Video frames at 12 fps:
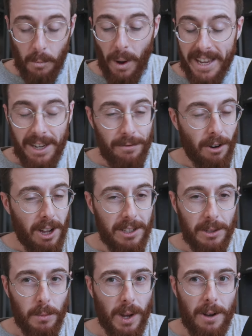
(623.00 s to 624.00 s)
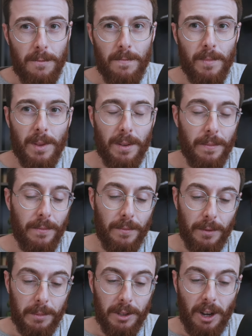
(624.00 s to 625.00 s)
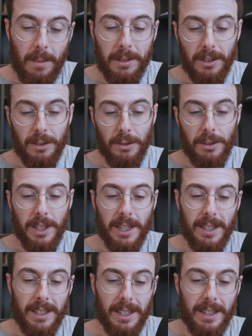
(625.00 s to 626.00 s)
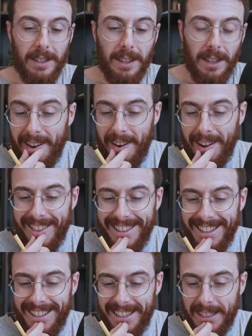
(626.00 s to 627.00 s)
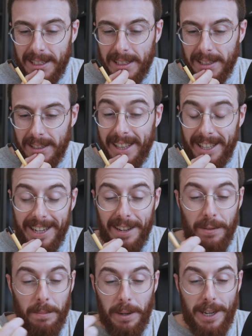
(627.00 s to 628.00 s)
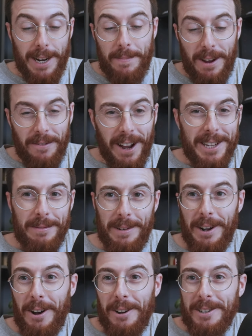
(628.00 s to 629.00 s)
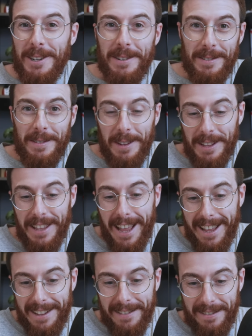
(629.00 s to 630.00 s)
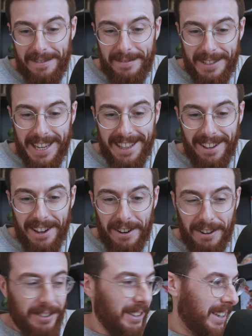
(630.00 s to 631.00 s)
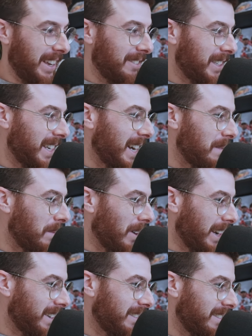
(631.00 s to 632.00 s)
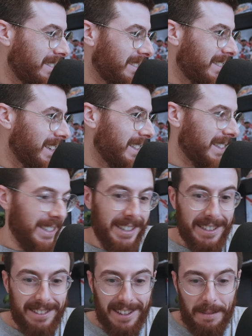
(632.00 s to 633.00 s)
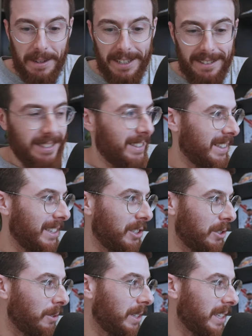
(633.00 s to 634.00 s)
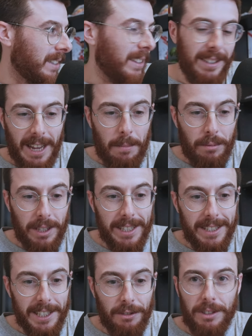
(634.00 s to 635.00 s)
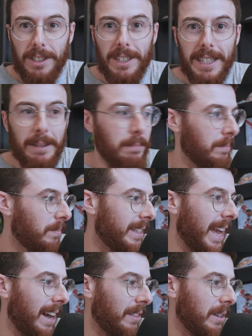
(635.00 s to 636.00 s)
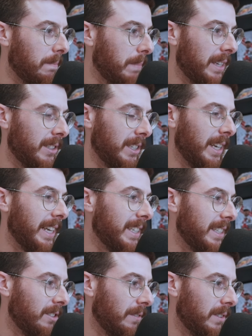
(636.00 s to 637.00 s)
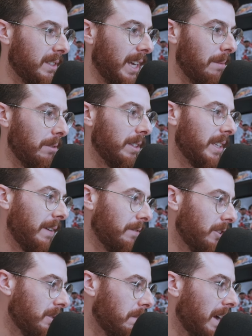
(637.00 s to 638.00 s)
the way he rides as well, from his time at Suzuki, and then, you know, I think he's, and then even picking up that race win at Honda and that satellite on the LCR bike the other year. I mean, surely Aprilia is interested in him now that Bastianini's off the table and they've lost